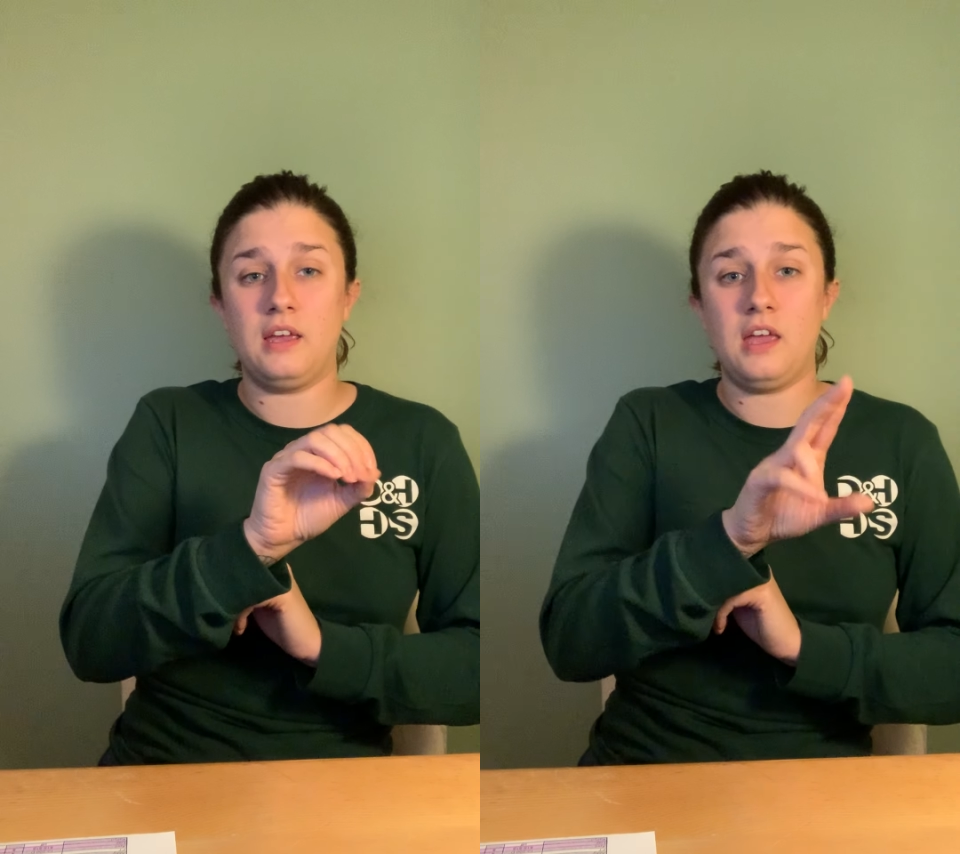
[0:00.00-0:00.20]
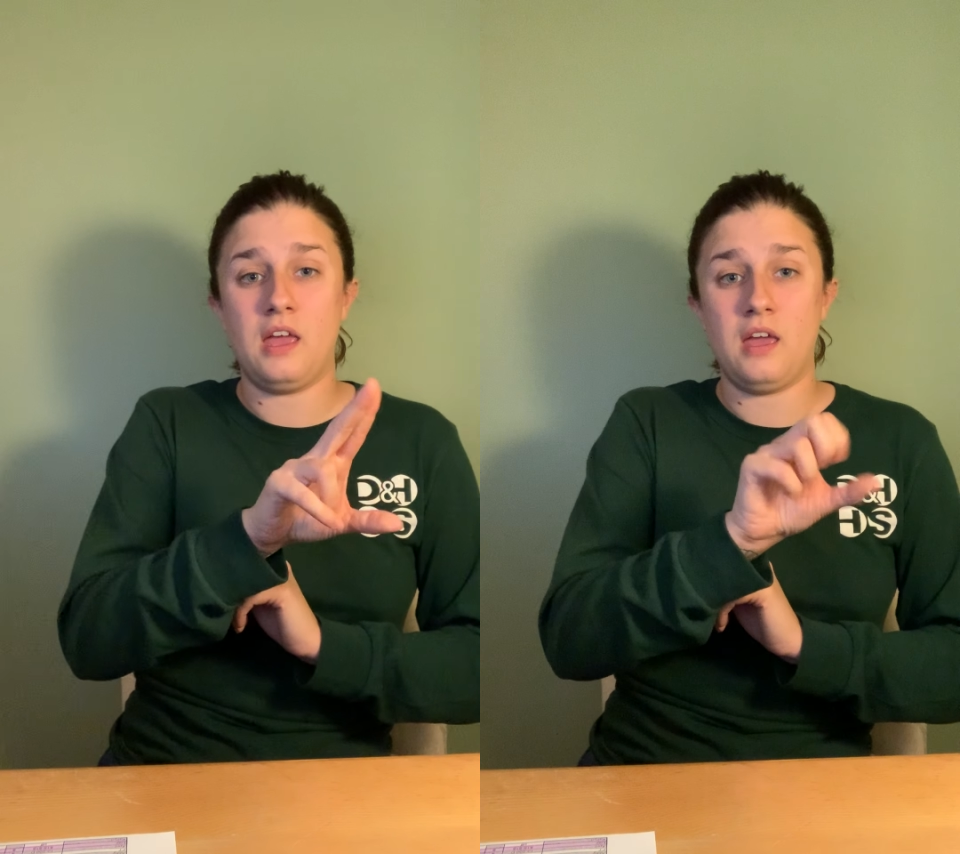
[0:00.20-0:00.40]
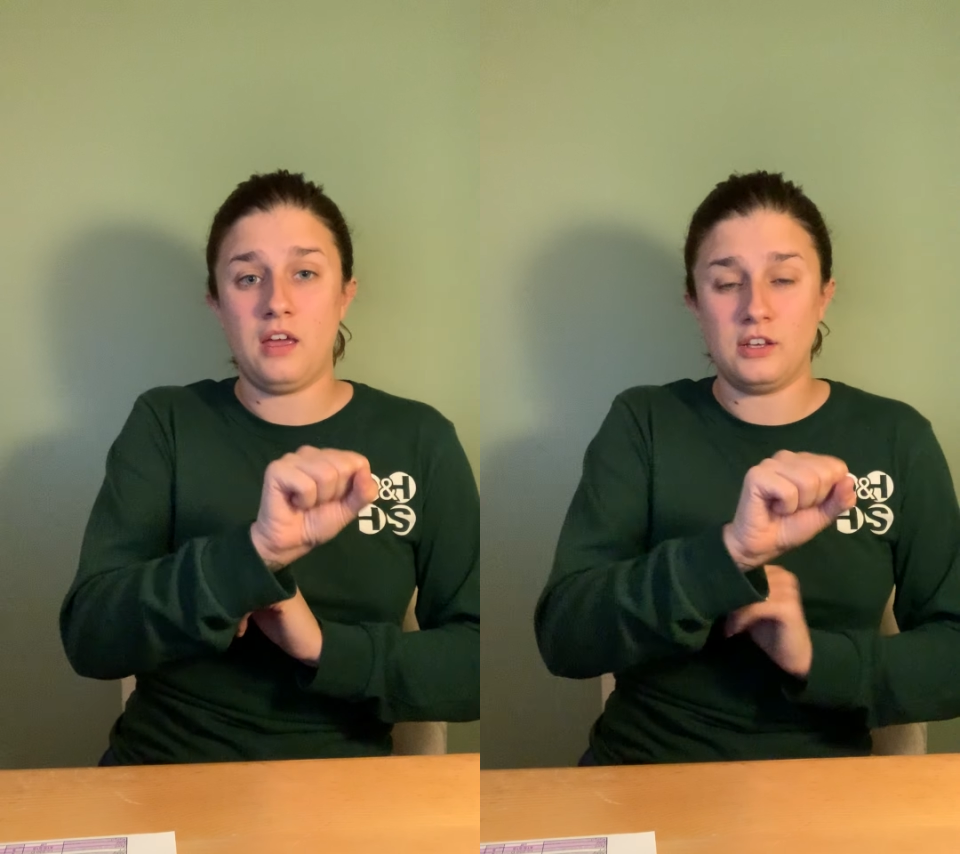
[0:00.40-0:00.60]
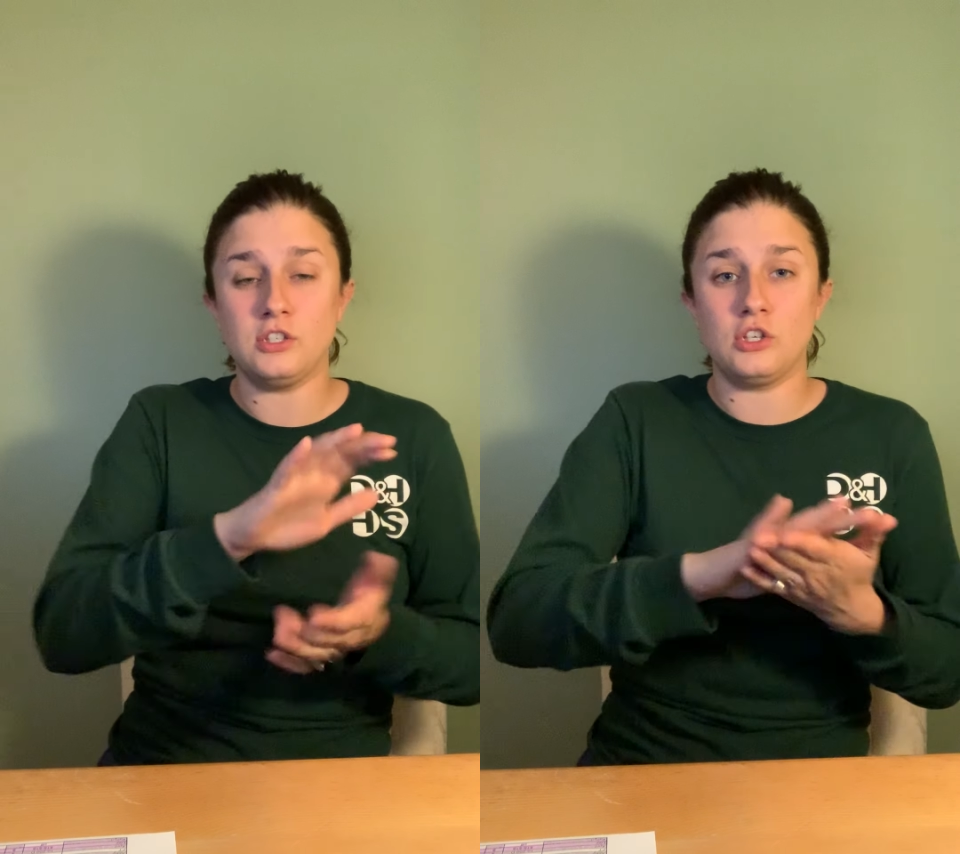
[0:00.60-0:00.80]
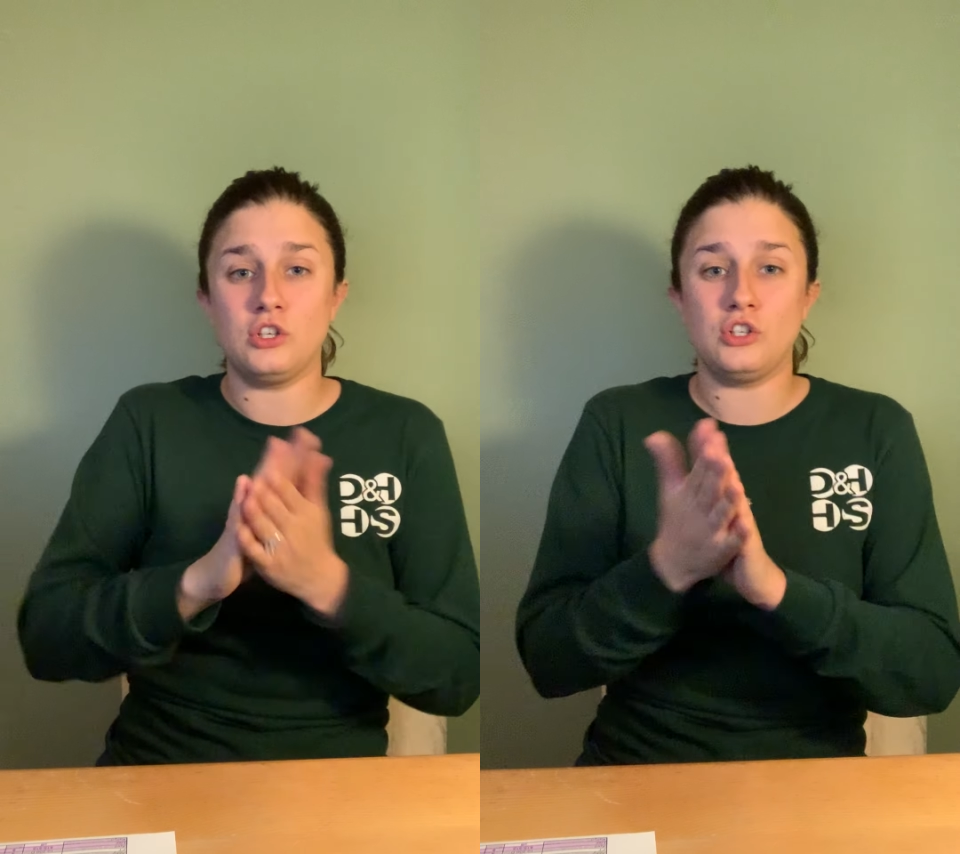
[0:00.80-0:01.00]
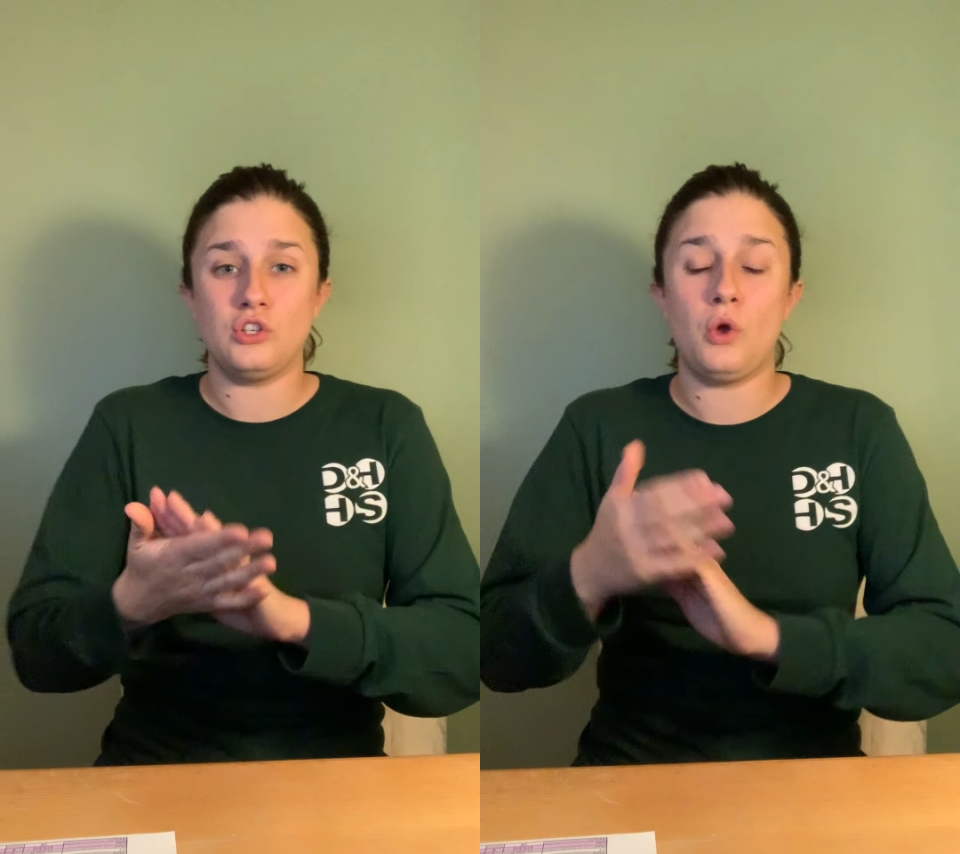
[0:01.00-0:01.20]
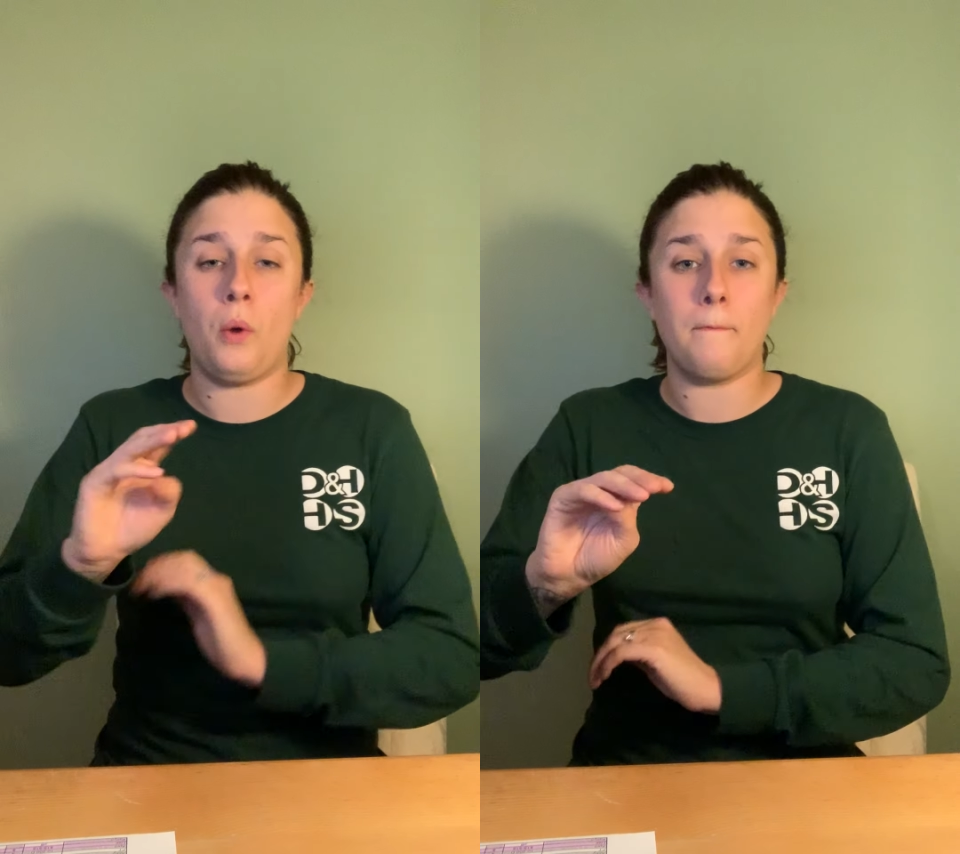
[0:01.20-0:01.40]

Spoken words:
But there's still one